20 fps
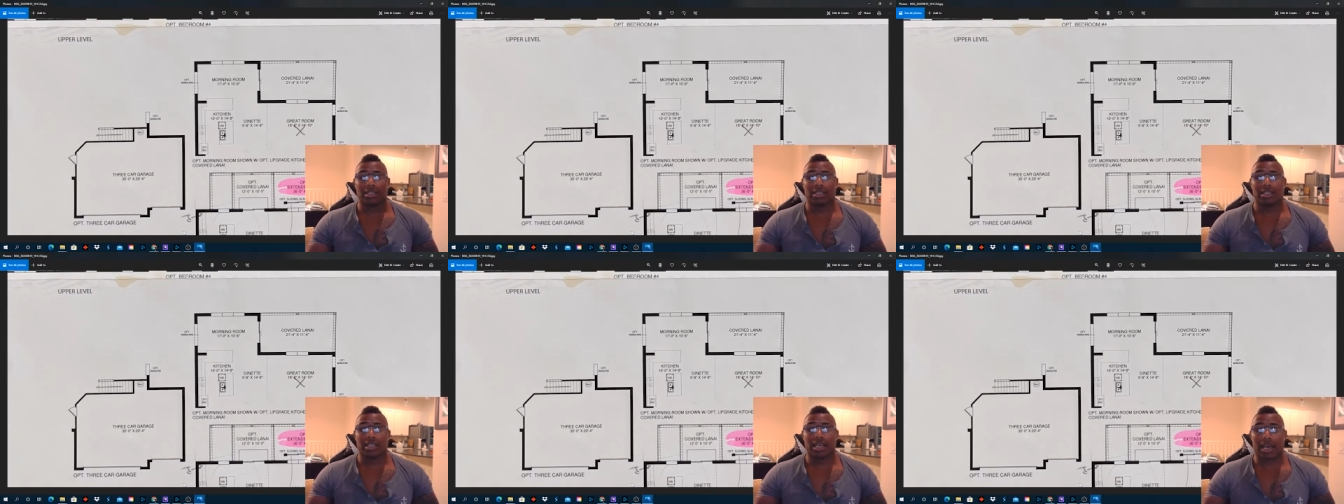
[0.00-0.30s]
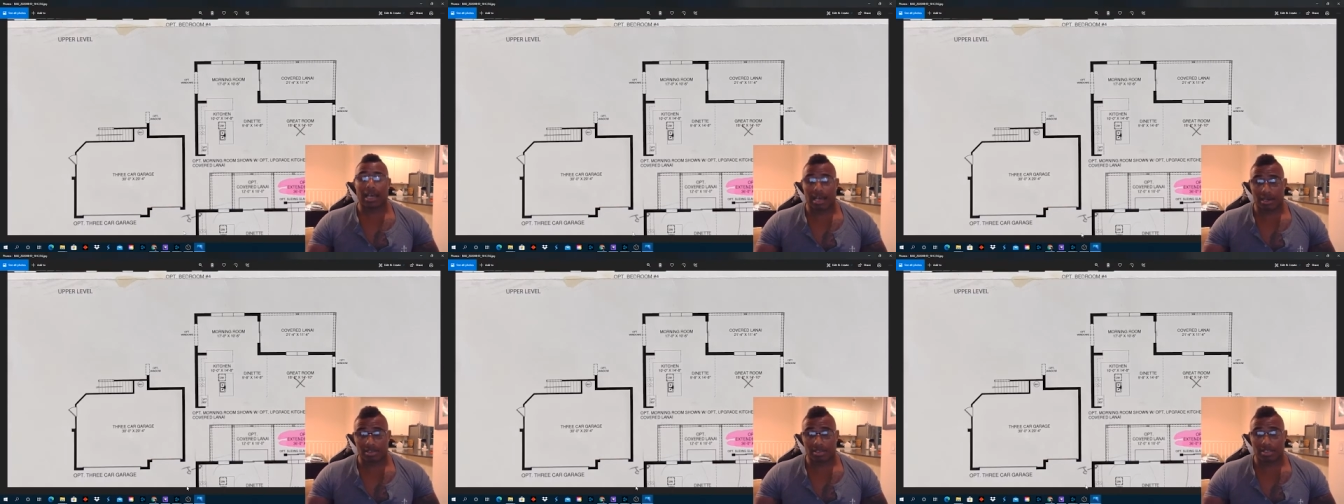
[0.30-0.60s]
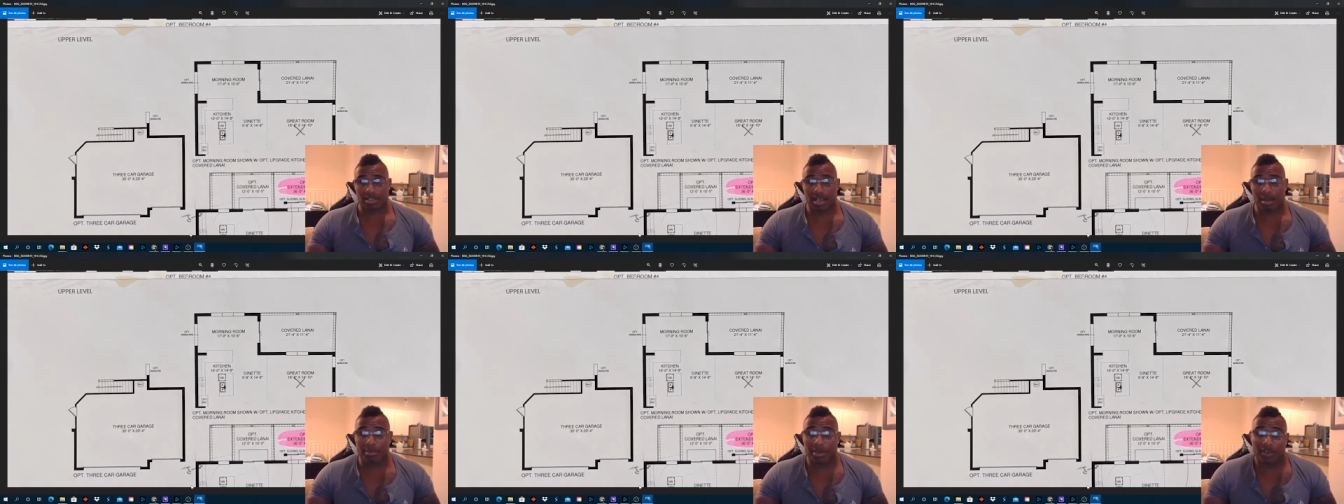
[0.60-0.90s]
the house.
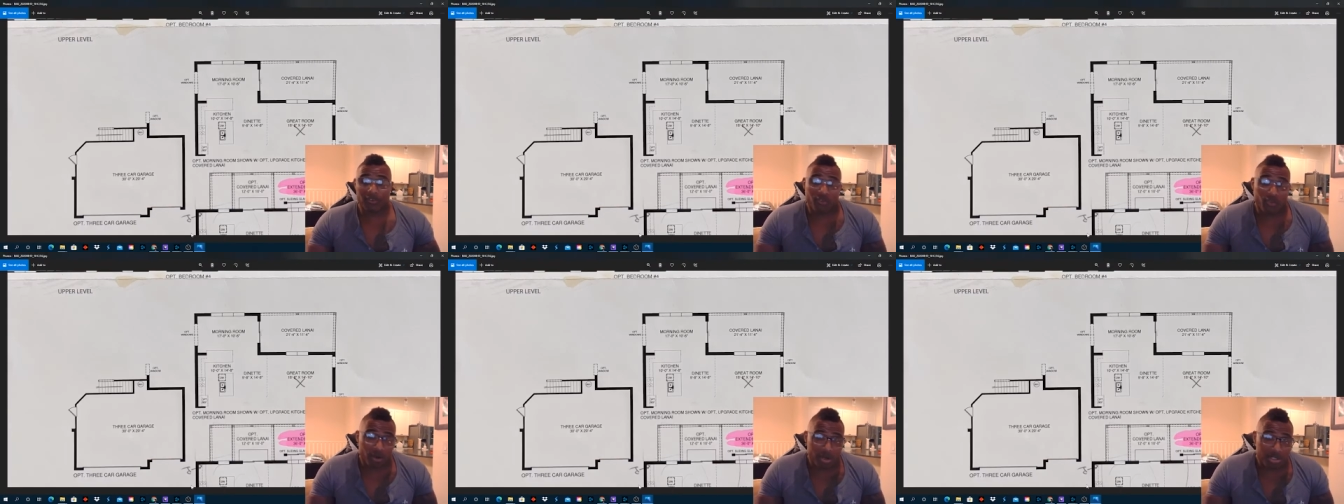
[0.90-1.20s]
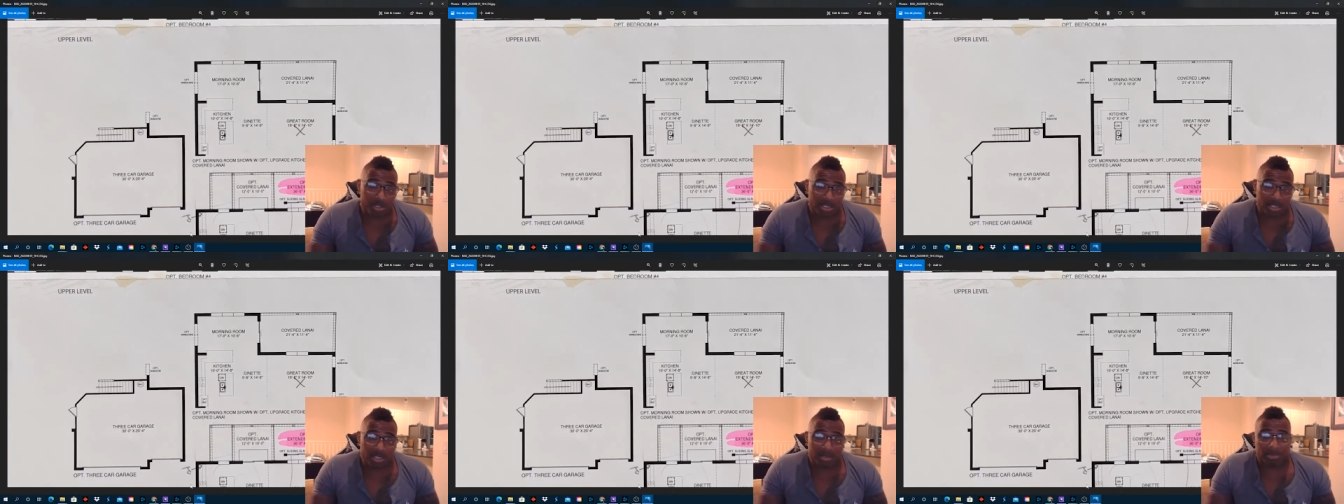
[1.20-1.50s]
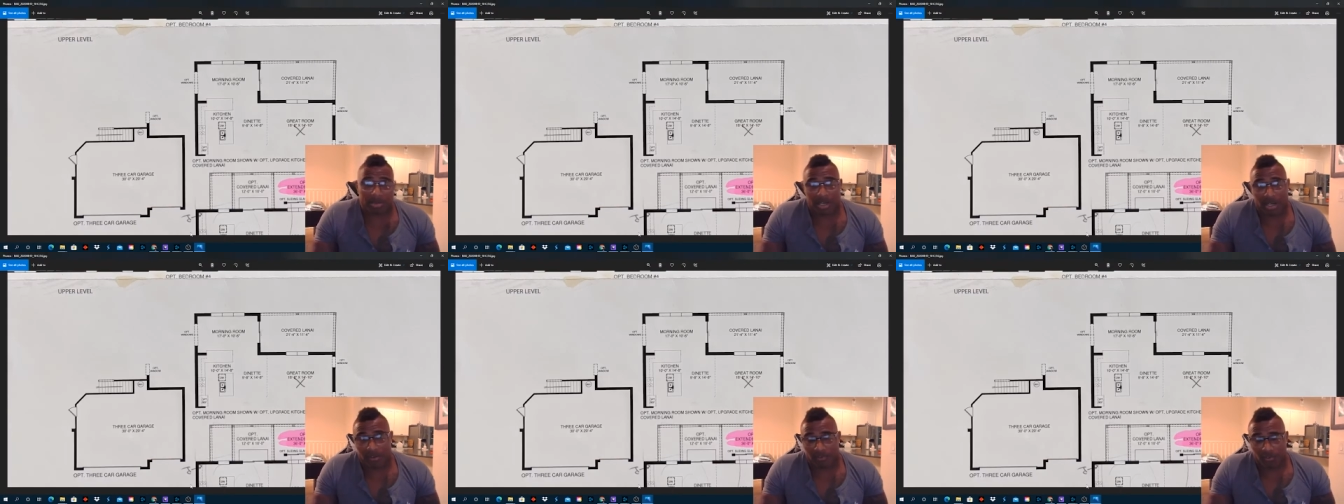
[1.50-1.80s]
I mean, fortunately,
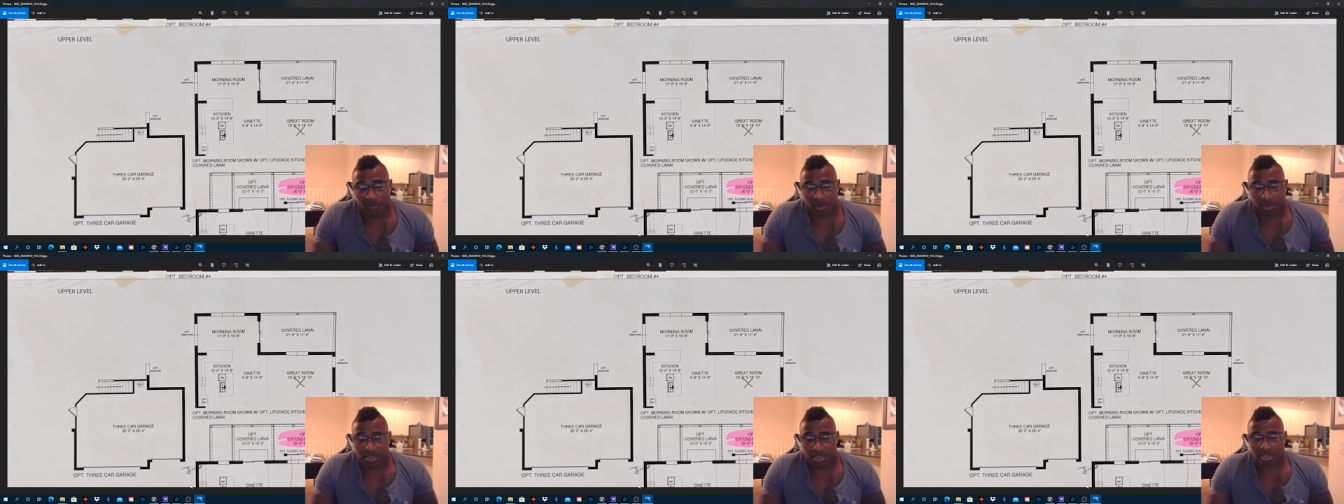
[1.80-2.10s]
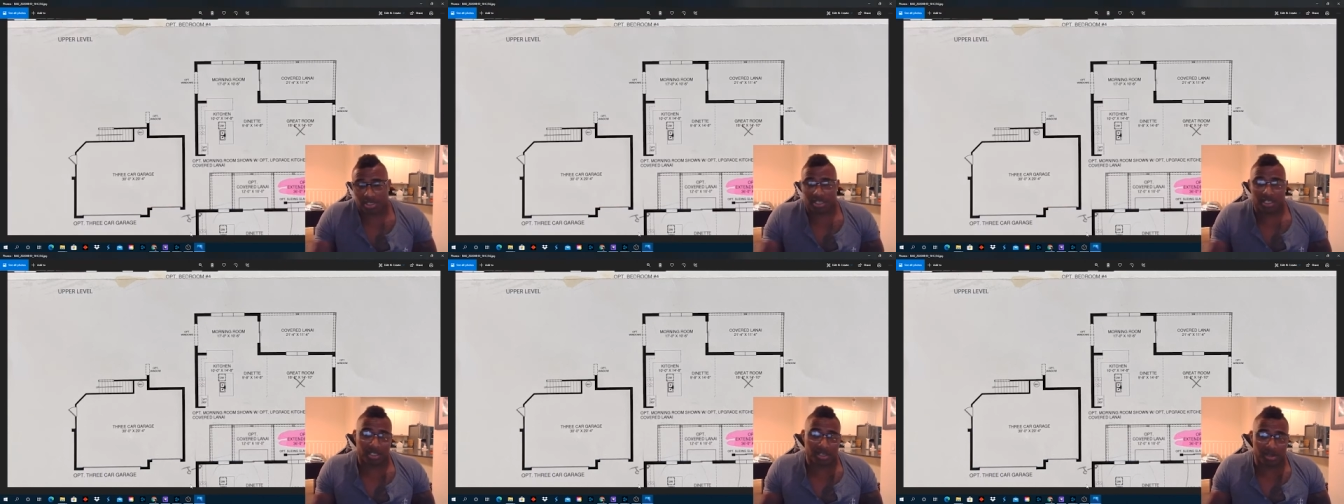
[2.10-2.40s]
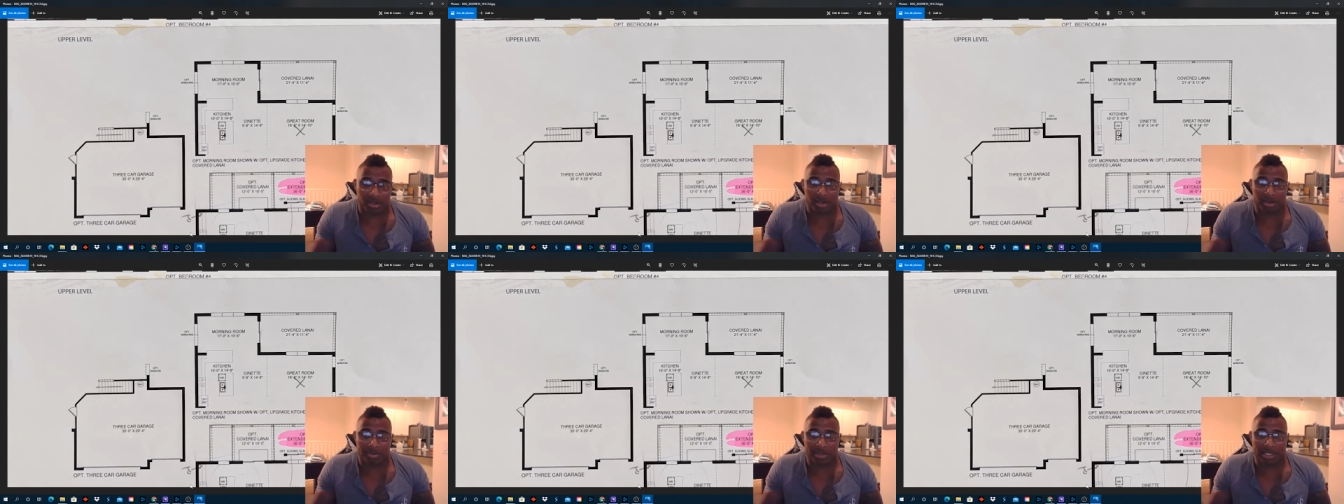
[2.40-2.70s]
but unfortunately, you know
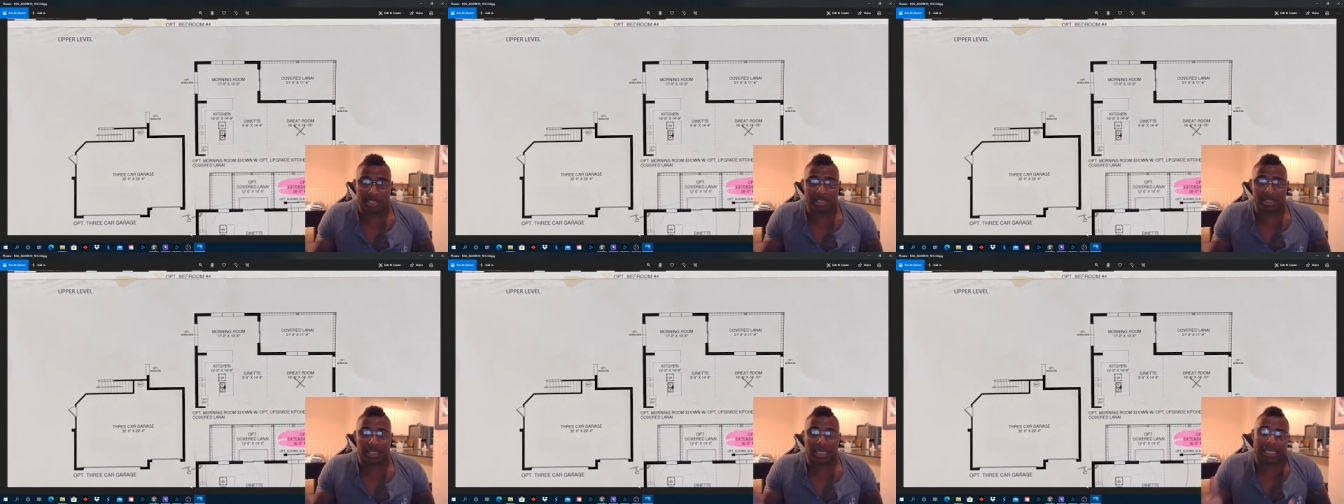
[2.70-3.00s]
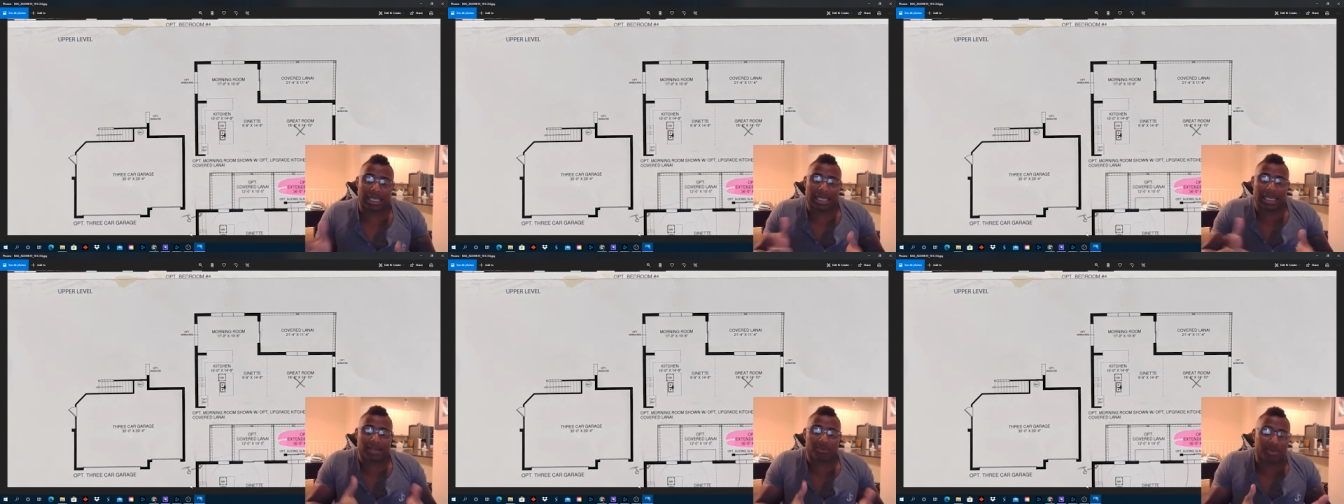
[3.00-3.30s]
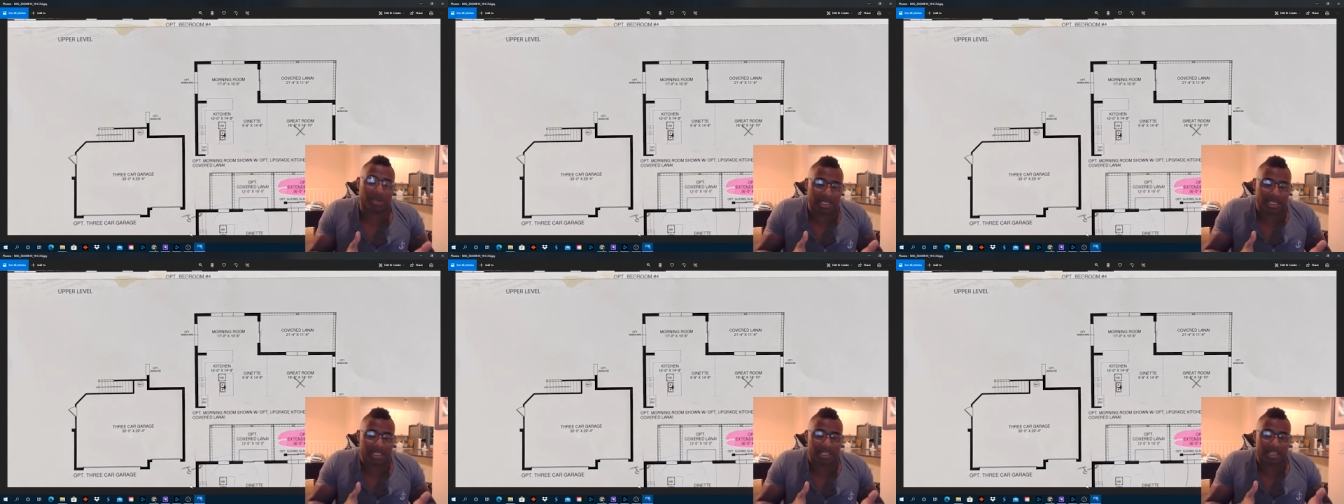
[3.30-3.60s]
what I mean? Like, I
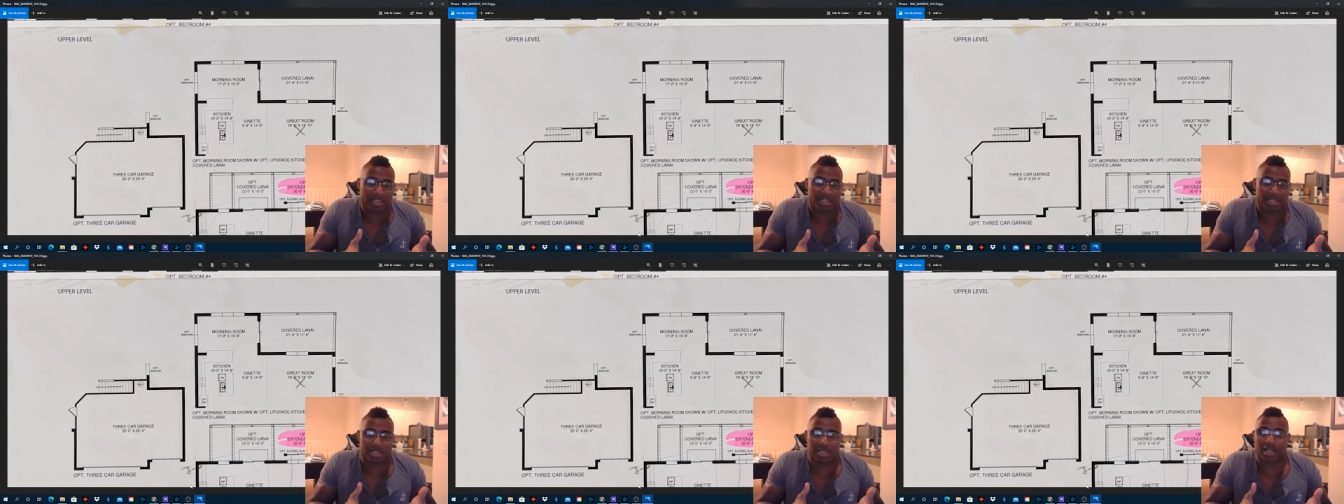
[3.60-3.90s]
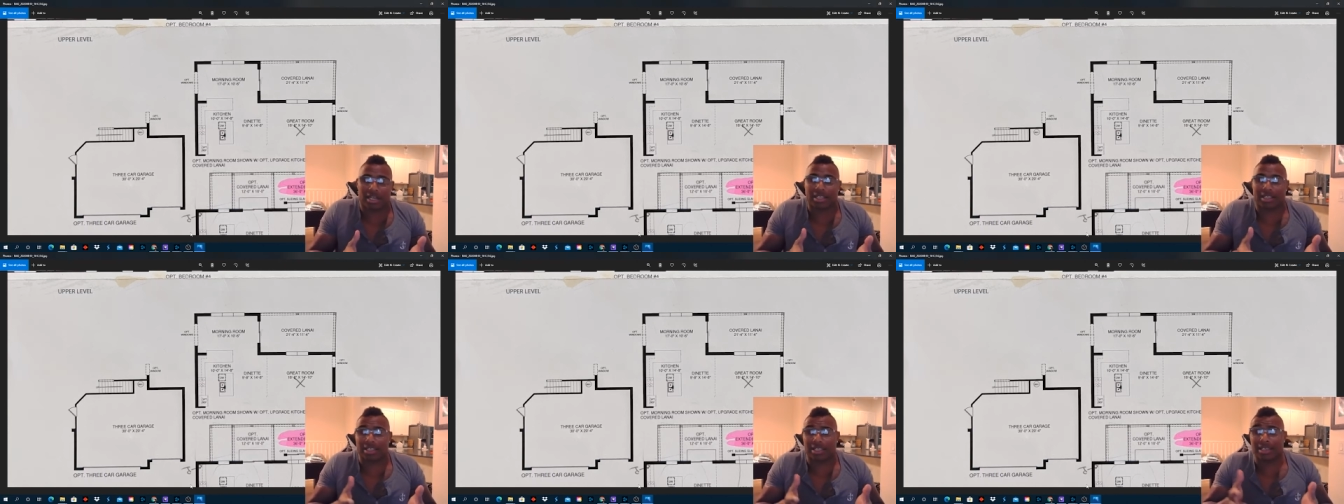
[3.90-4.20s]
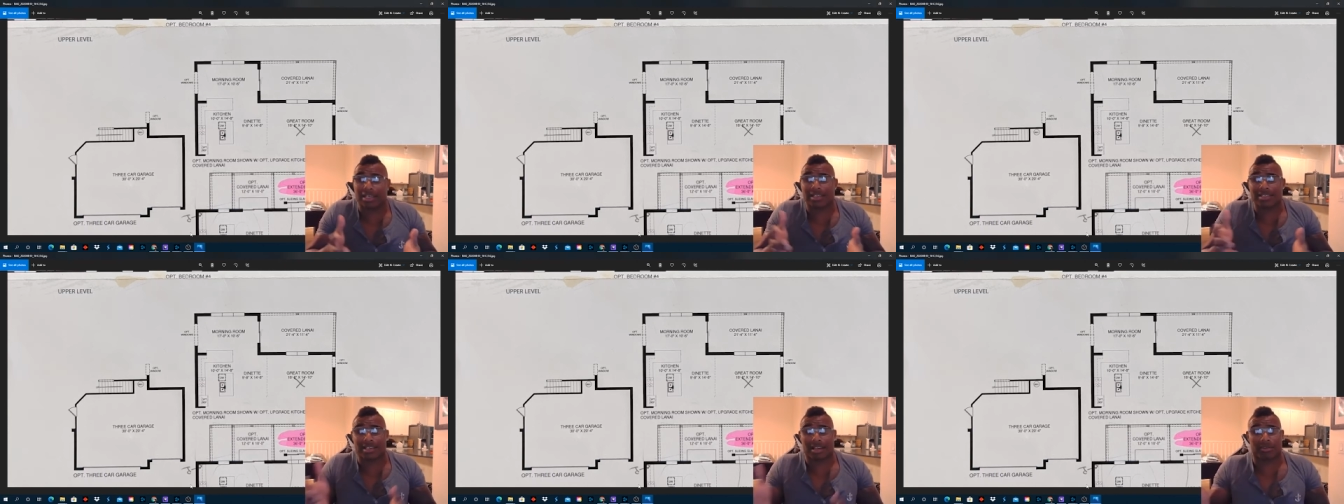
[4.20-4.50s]
really like shiny things.